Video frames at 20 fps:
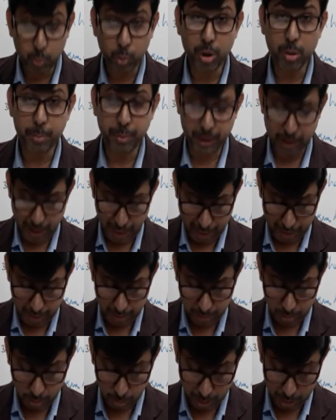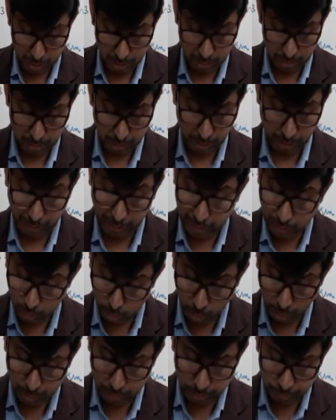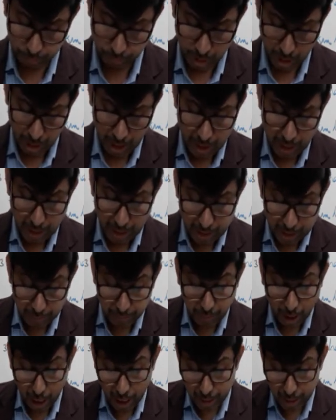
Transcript: would be dead. Well, the corrected one. If